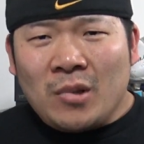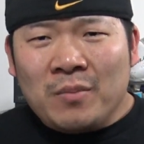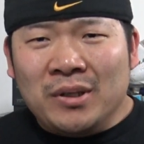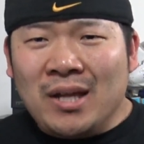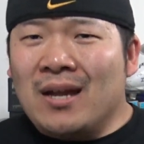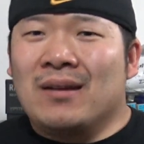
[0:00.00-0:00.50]

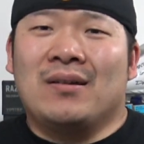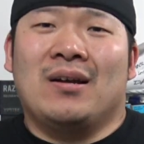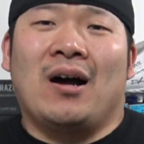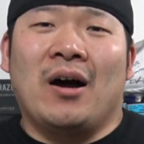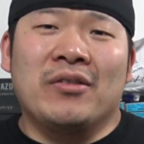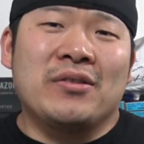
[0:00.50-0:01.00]
But yeah,
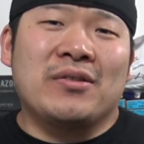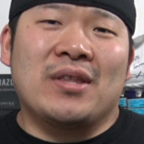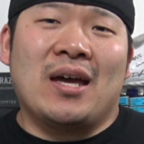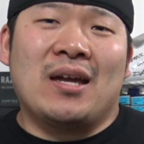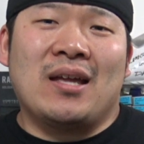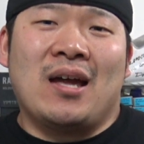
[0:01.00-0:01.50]
other than
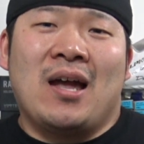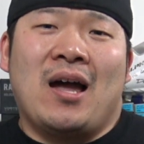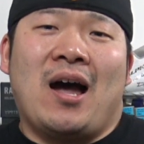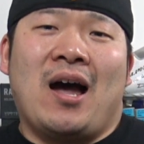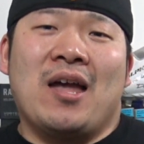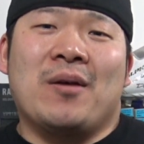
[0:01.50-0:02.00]
that,
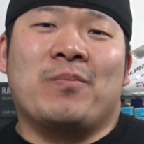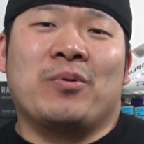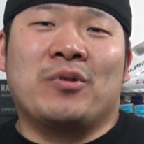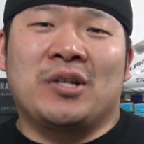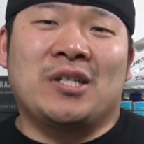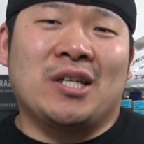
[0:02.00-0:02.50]
I
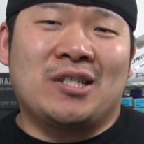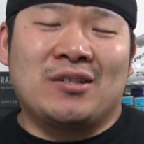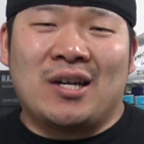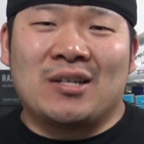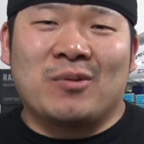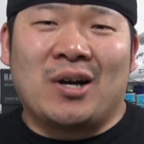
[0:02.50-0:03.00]
appreciate you
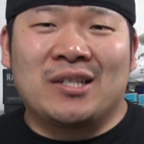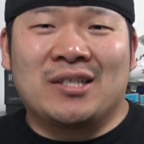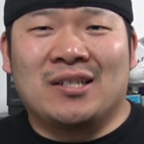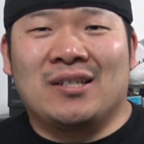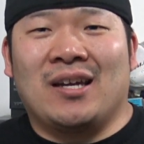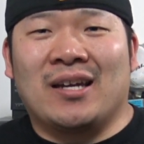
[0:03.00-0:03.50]
guys
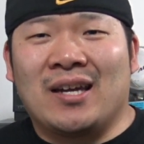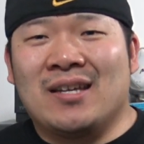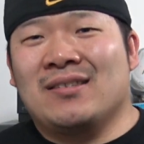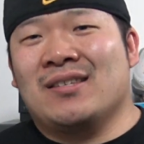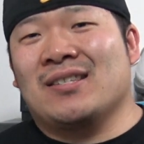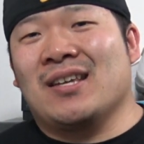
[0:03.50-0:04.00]
watching.
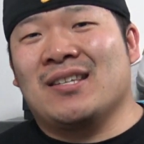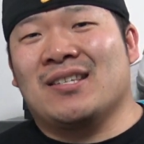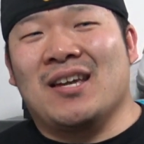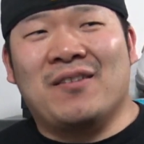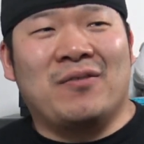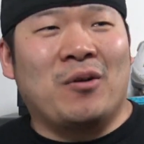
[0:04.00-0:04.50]
Again, stay
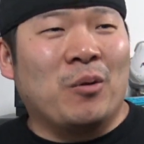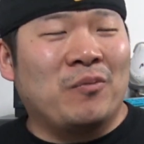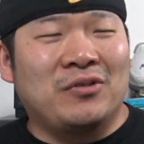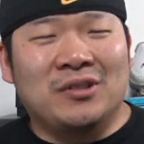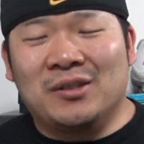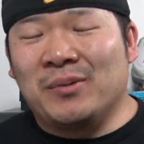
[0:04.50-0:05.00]
safe.
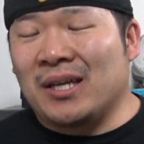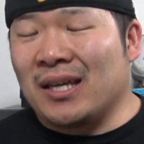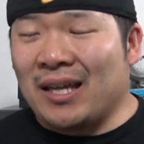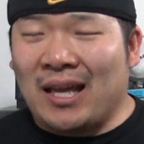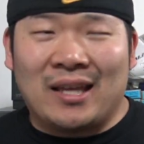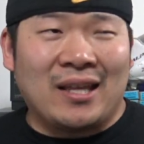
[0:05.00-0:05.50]
Hopefully we can
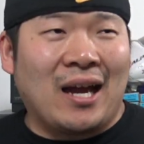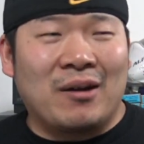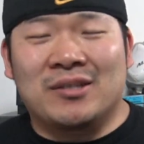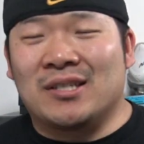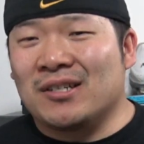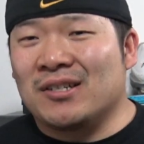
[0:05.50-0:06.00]
get out of the
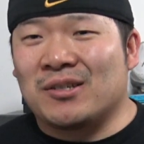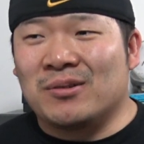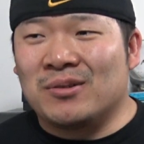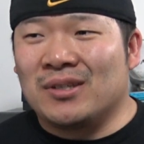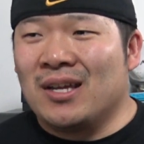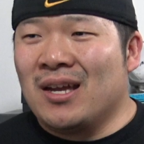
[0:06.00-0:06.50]
house here
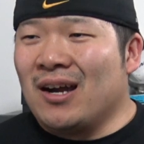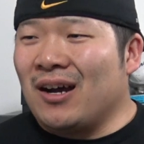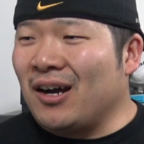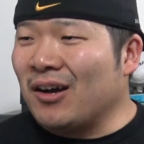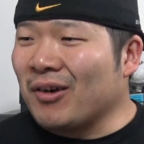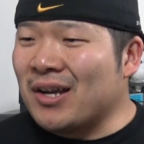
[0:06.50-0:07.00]
soon.
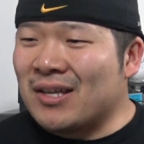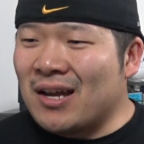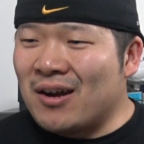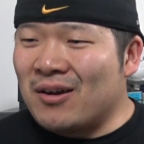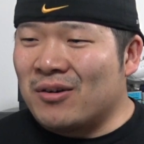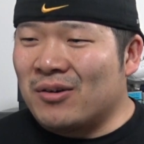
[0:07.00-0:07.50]
Right
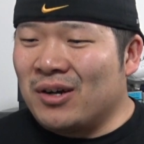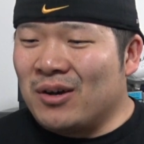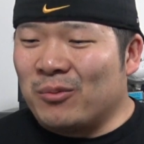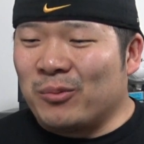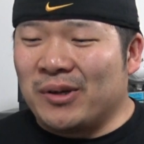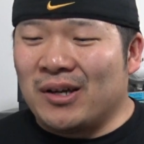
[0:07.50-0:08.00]
now,
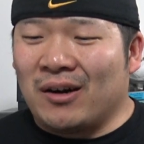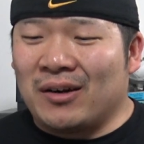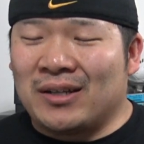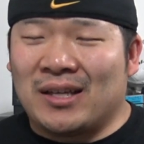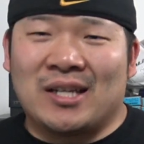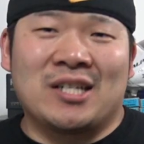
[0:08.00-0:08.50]
we are
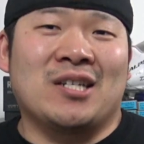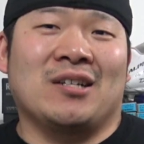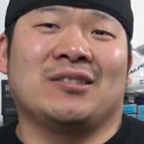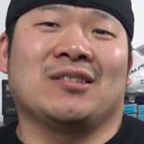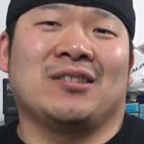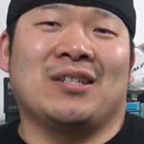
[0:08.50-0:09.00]
in a
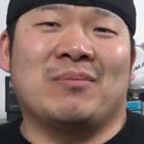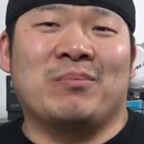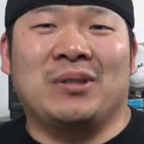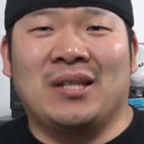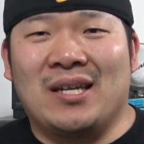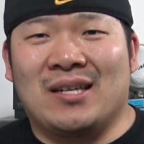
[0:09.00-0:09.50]

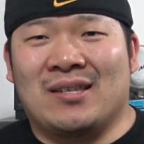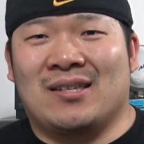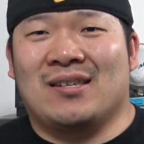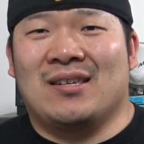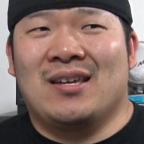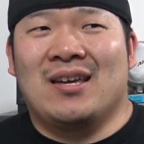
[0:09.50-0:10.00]

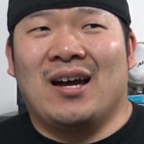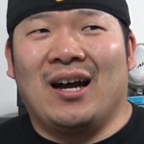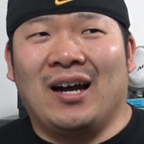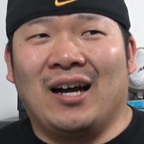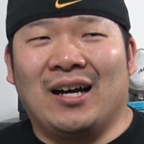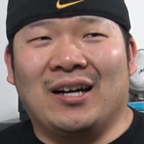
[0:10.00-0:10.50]
shelter-in-place
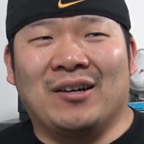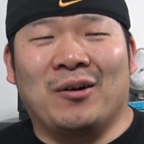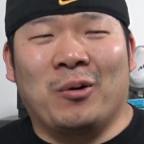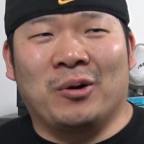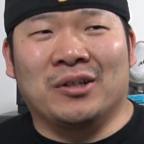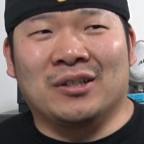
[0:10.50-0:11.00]

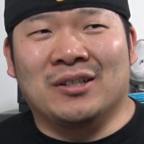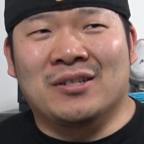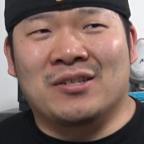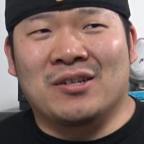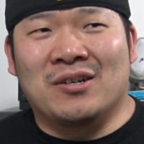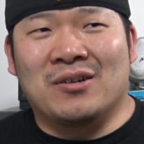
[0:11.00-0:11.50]
order,
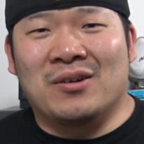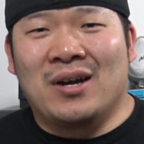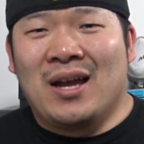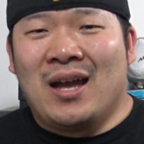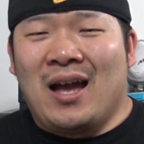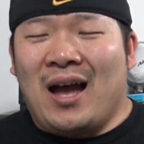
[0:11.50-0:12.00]
so
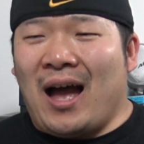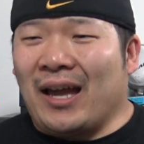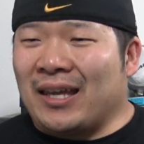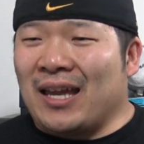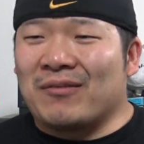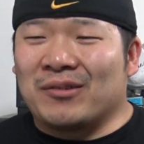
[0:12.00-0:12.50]
I
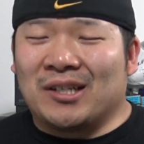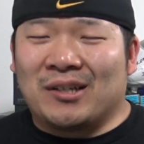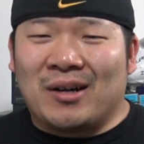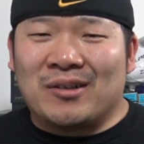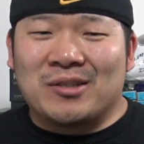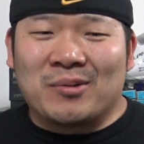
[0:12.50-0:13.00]
can't really go
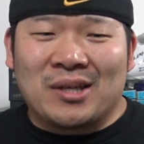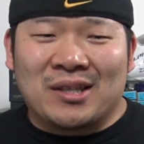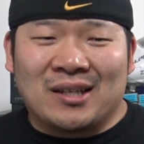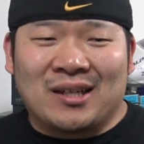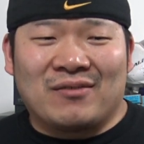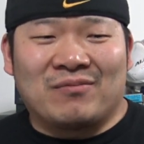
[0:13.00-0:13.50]
out and do
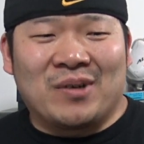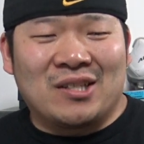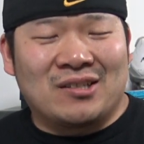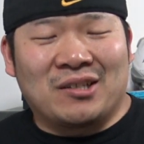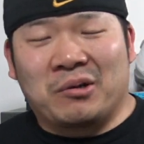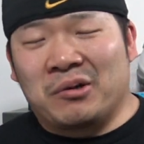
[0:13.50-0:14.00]
anything. I've been
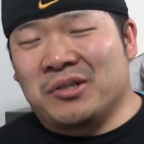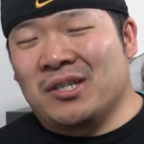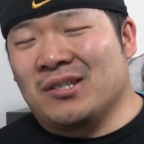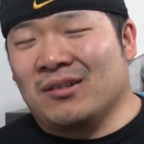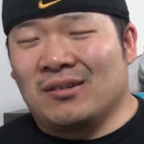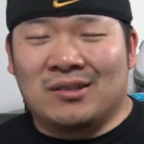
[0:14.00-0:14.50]
to the grocery
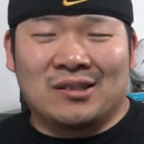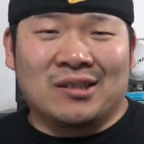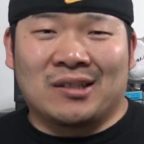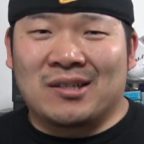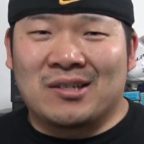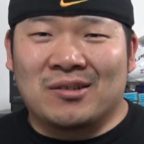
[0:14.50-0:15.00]
store and the
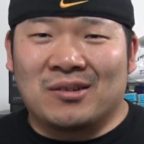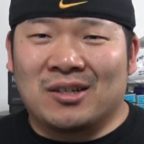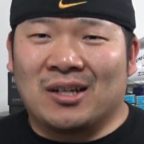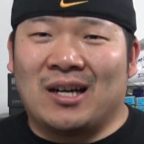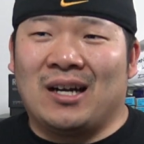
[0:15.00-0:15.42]
liquor store.